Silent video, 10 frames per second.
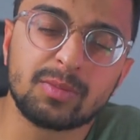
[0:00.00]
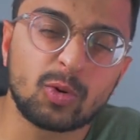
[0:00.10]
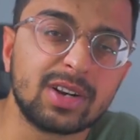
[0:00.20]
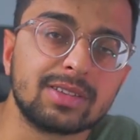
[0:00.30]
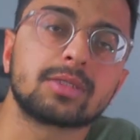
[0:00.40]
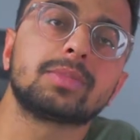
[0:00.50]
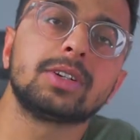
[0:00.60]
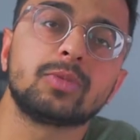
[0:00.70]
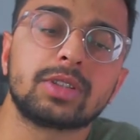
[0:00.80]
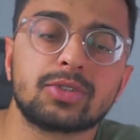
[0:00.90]
I'm quite
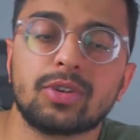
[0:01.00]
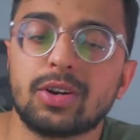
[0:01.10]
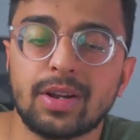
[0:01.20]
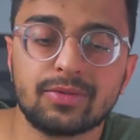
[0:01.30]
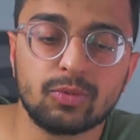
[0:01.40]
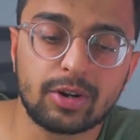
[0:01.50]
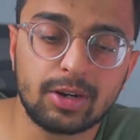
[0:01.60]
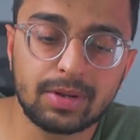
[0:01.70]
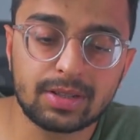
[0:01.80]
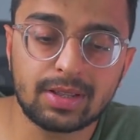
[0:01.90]
disciplined with this, so I don't have to
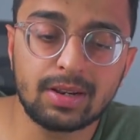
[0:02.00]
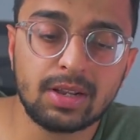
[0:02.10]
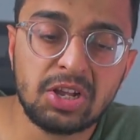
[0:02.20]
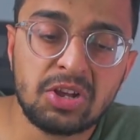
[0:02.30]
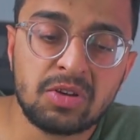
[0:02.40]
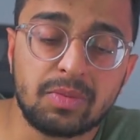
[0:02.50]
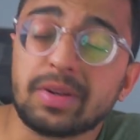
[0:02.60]
worry about that.